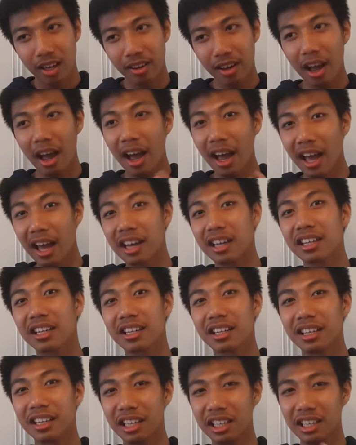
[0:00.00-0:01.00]

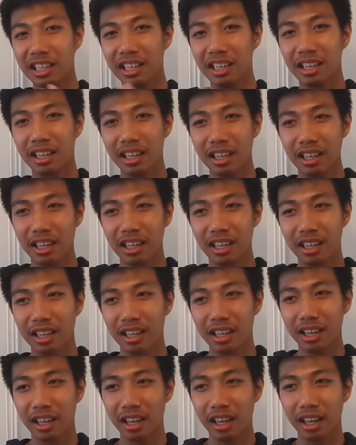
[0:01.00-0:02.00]
asked the
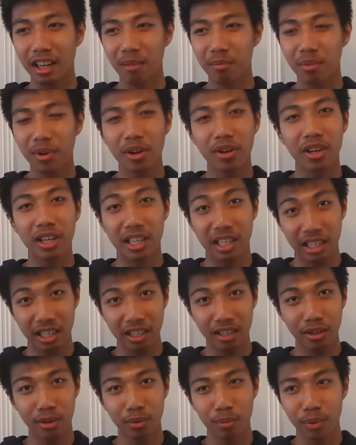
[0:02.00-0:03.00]
uh,
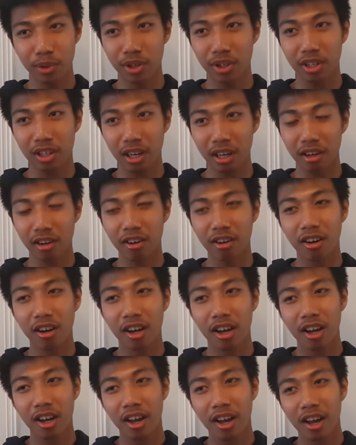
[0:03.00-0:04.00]
employee who worked there.
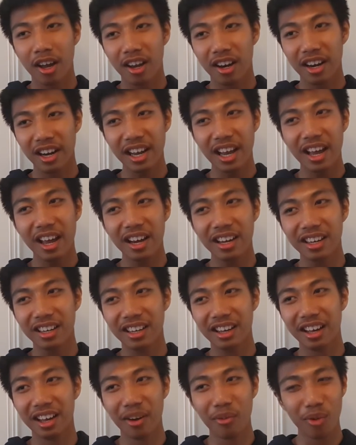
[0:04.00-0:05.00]
They asked
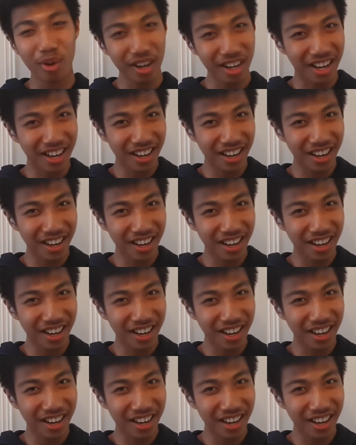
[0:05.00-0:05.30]
what